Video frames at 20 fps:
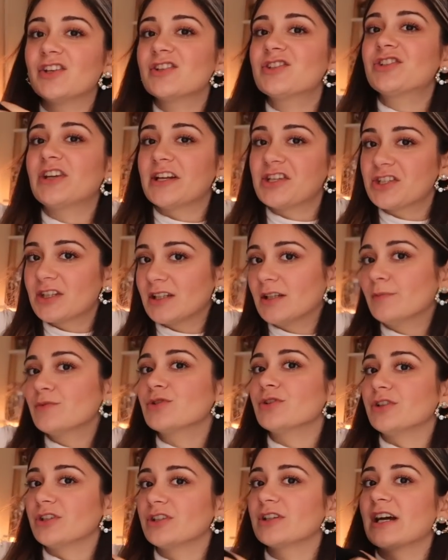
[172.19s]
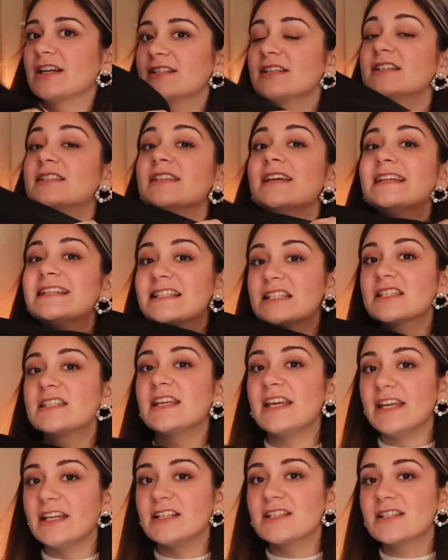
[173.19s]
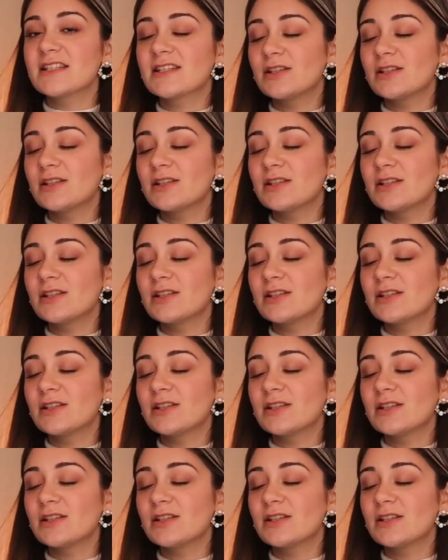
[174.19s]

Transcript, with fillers: of stretch that I'm showing you guys. It's insane.